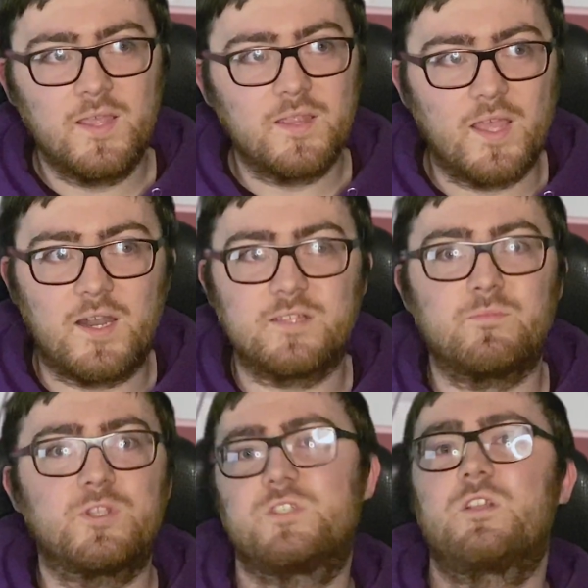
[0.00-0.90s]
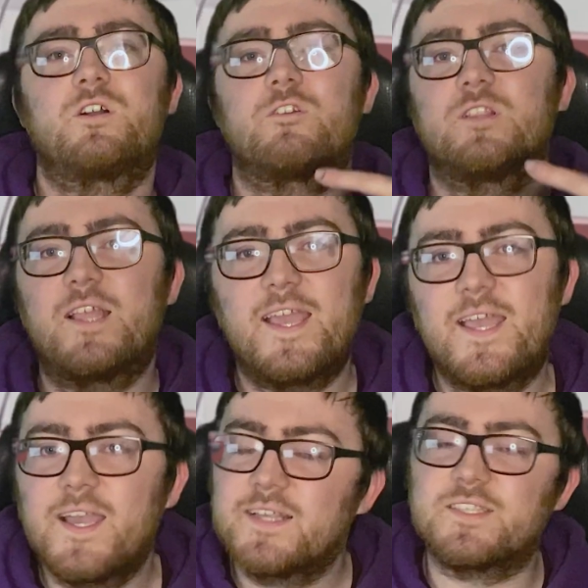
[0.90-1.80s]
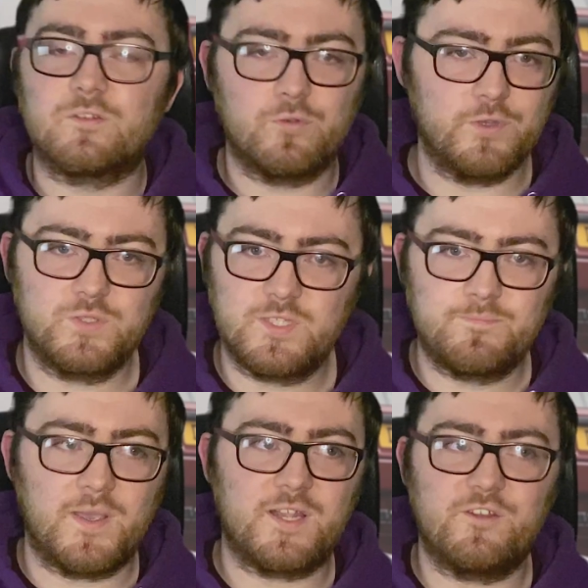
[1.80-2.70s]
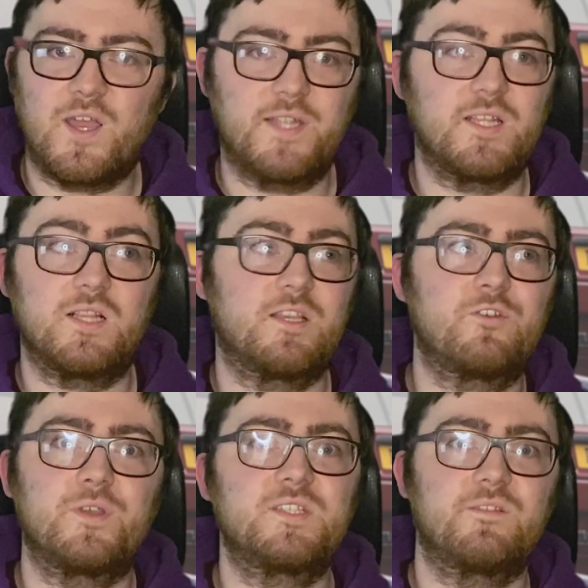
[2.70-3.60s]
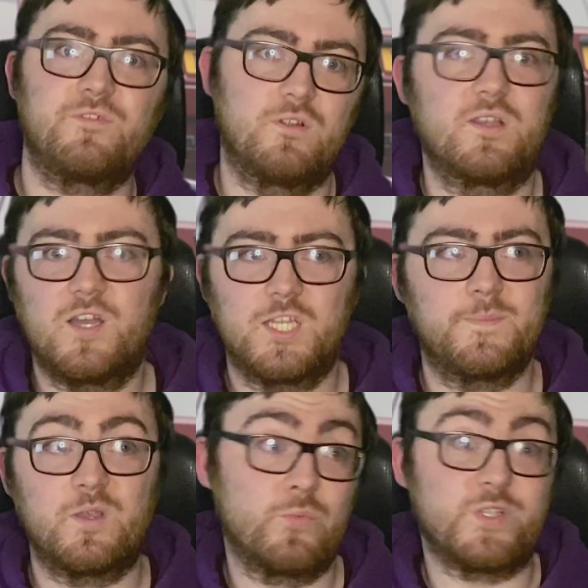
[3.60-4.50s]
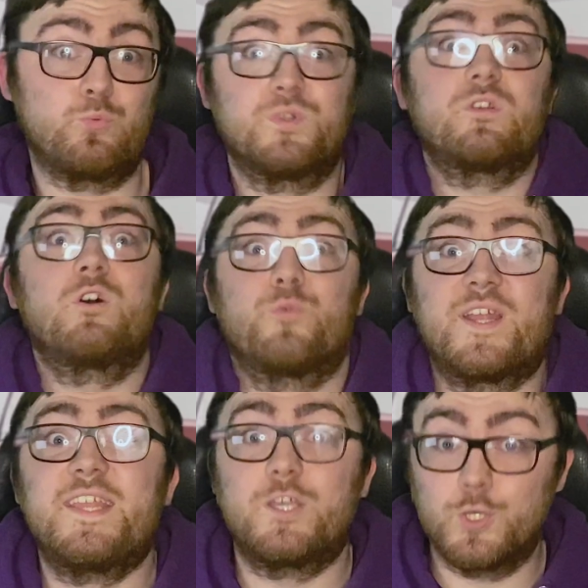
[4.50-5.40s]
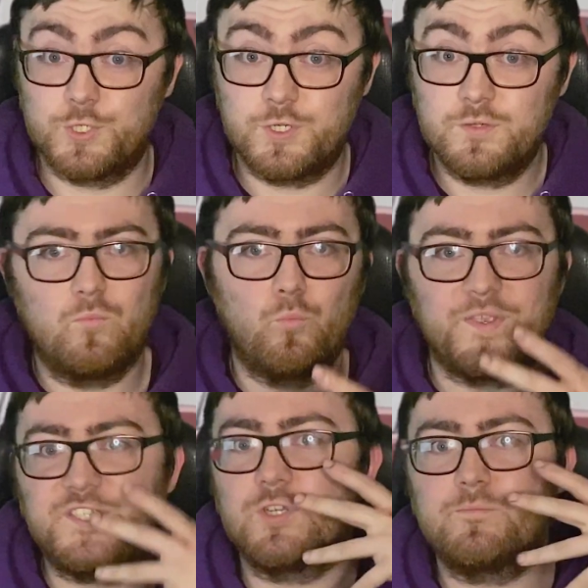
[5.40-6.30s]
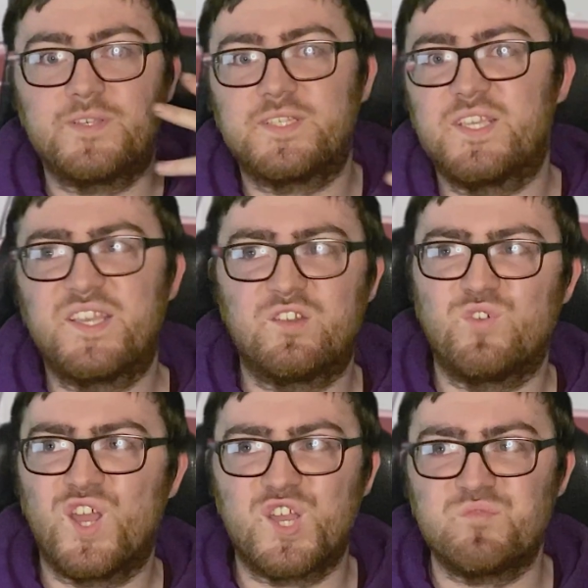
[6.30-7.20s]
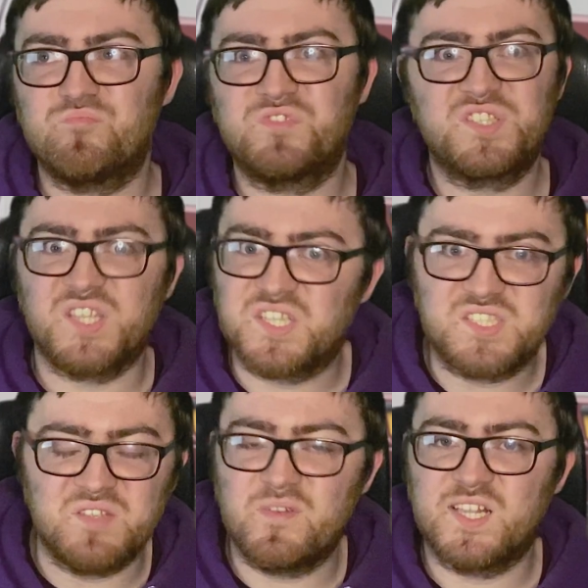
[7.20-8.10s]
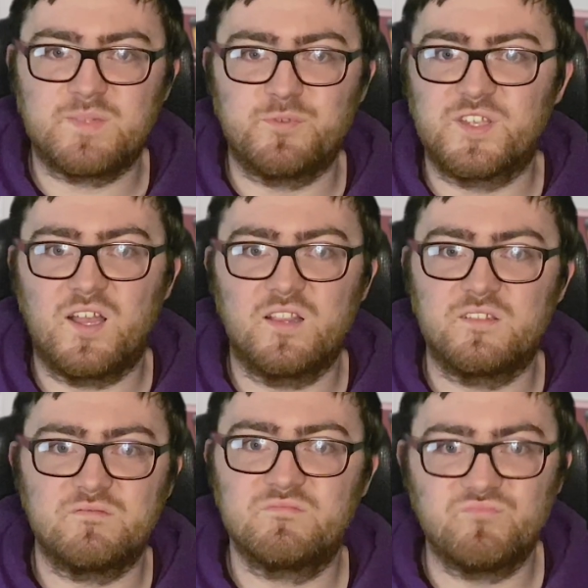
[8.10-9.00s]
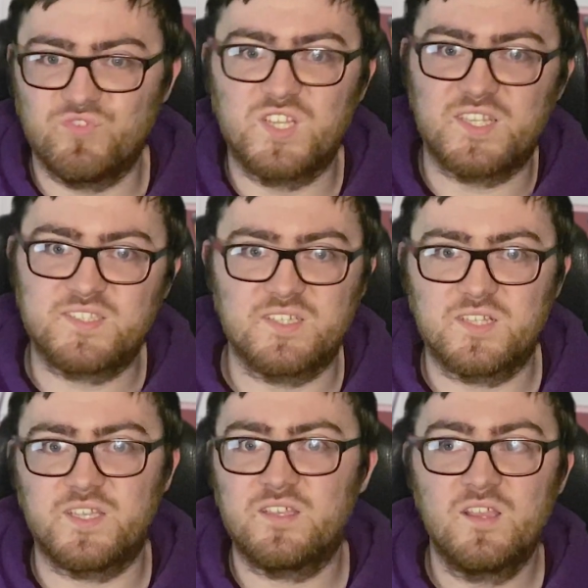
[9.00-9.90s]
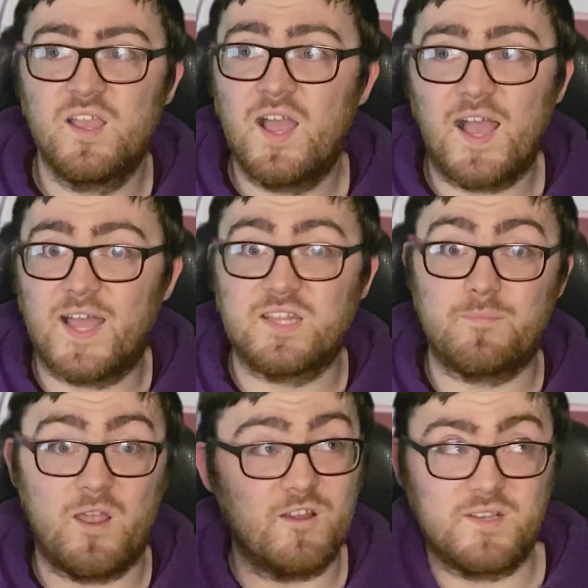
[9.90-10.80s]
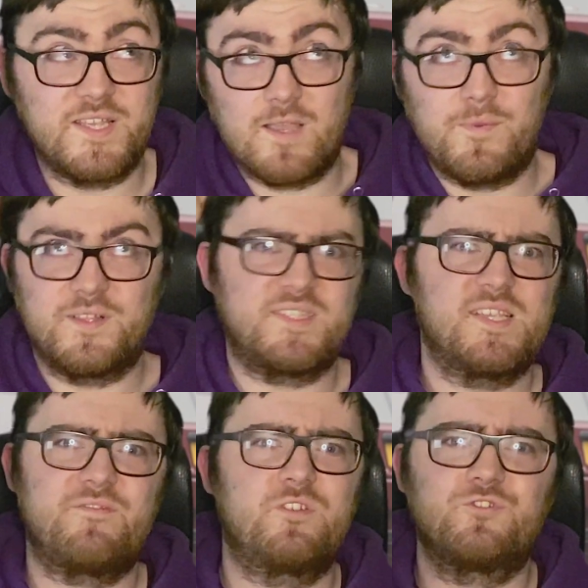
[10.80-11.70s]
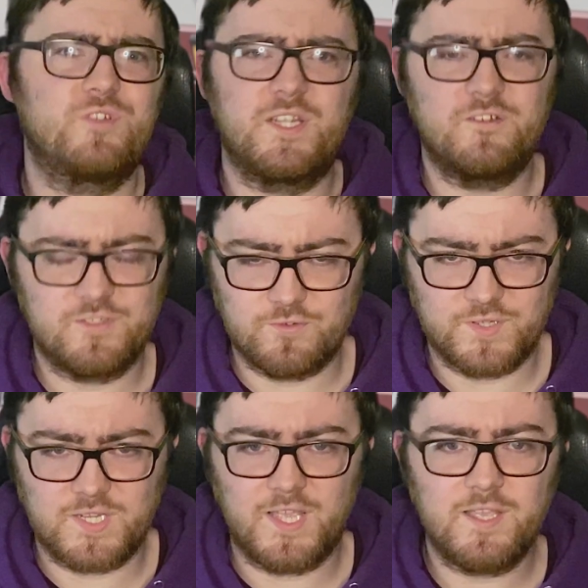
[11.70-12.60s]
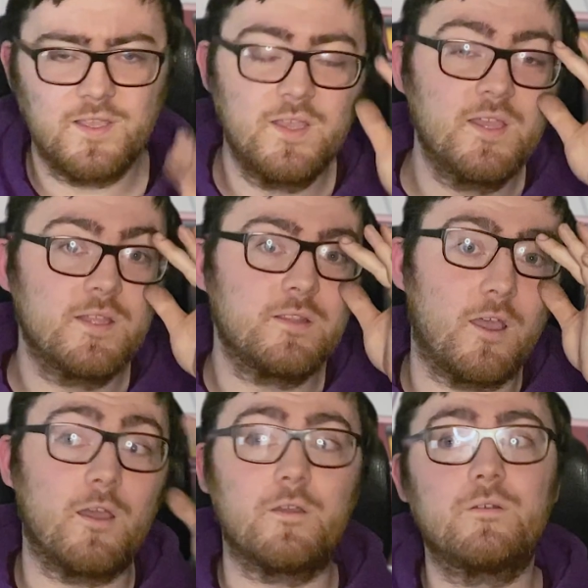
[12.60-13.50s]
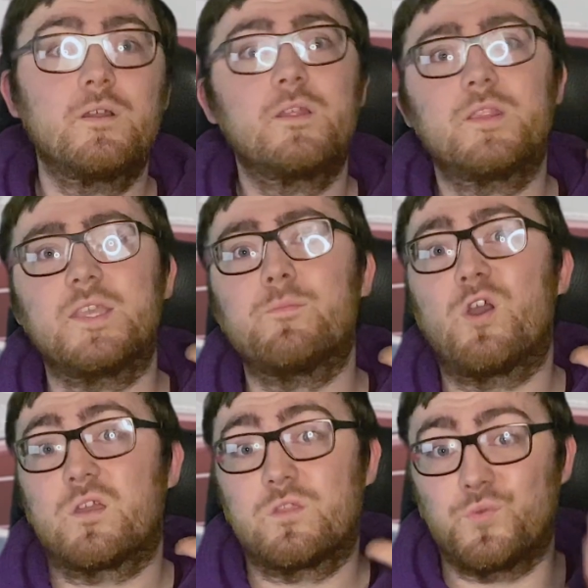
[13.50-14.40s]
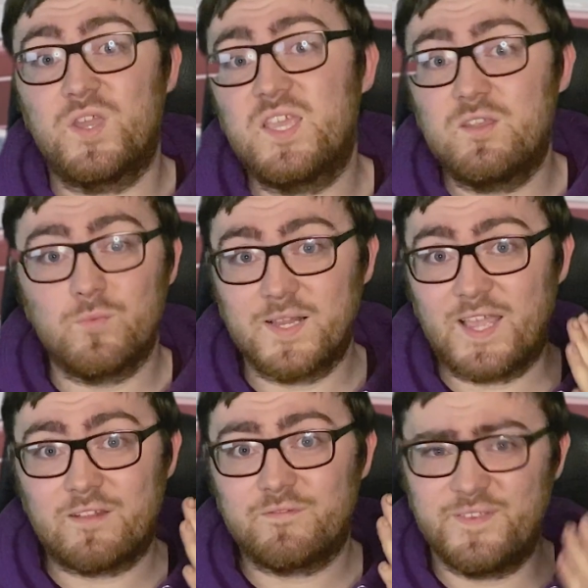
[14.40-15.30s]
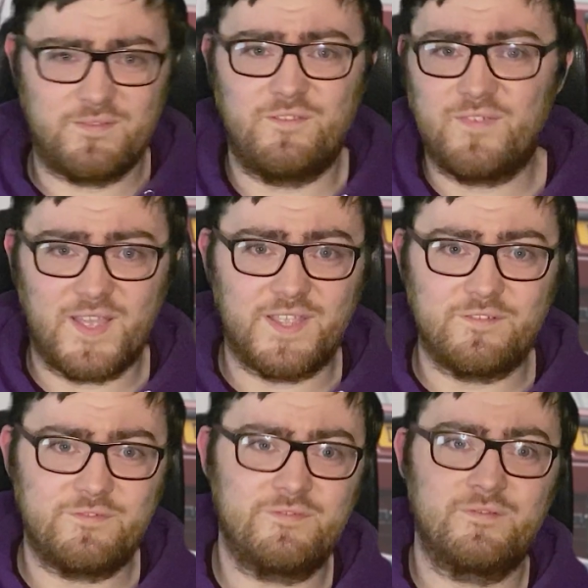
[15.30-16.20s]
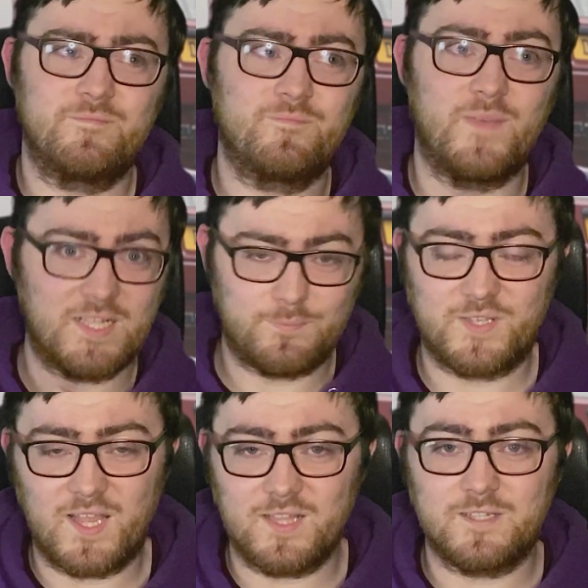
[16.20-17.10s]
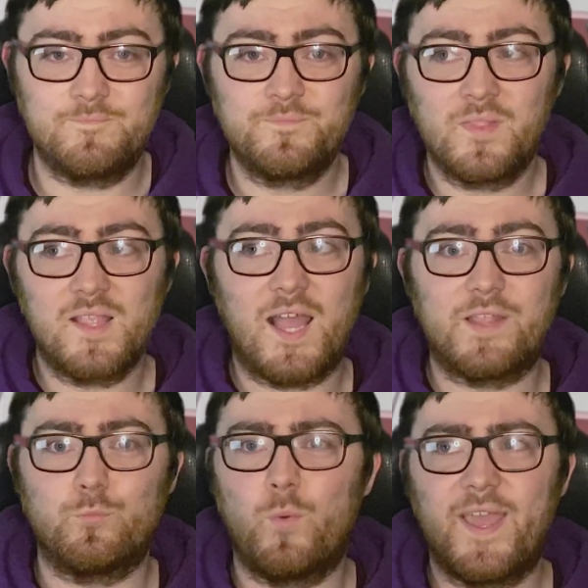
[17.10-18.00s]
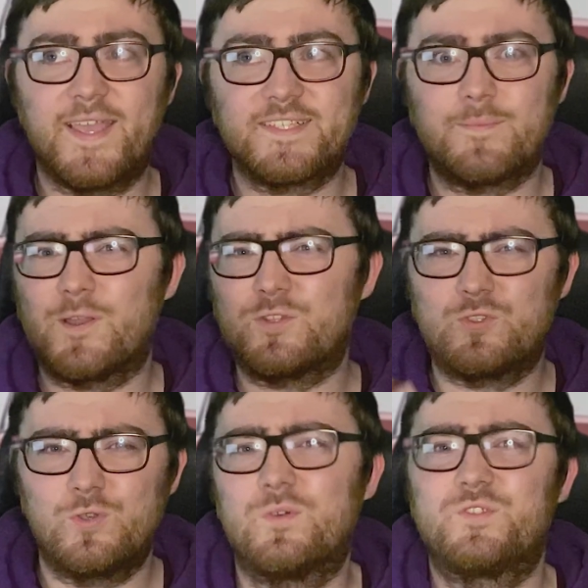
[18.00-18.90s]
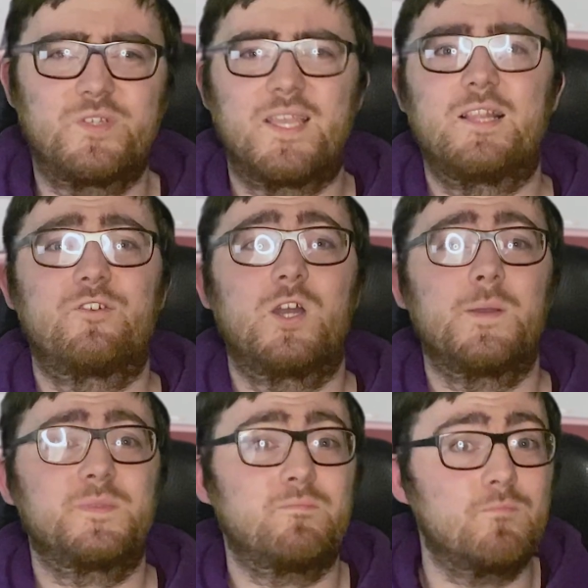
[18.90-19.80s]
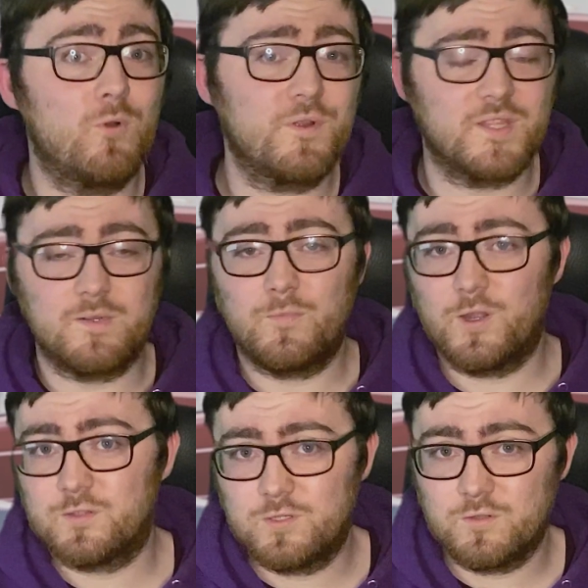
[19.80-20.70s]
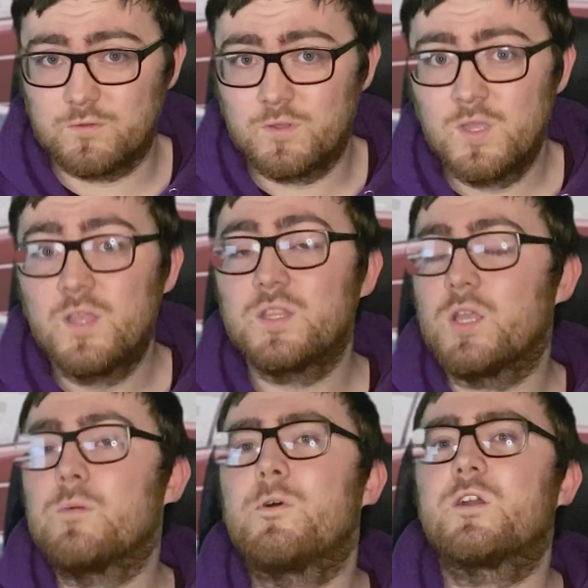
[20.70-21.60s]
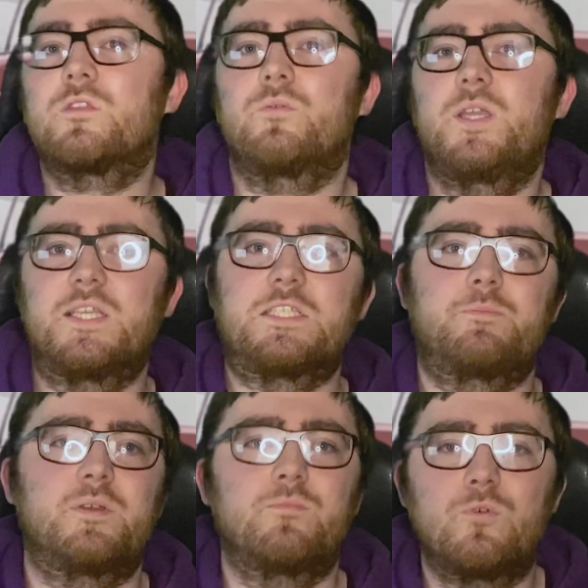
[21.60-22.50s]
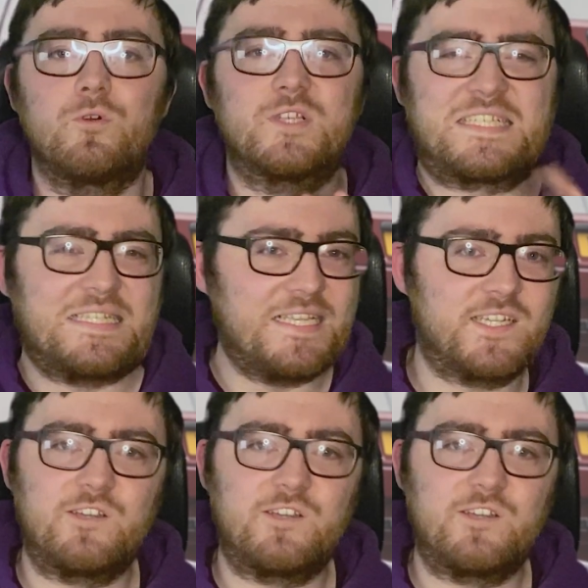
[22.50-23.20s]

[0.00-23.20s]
it has much longer legs, it cruises better, and it'll increase the fuel economy, which was already good. We should be seeing around 60 miles per gallon, realistically, and apparently about 700 litres to a tank. Now, the Mark III will get 55 miles per gallon and weighs about 200 kilograms more than a Mark II. Now, Mark III is a bit more sleek and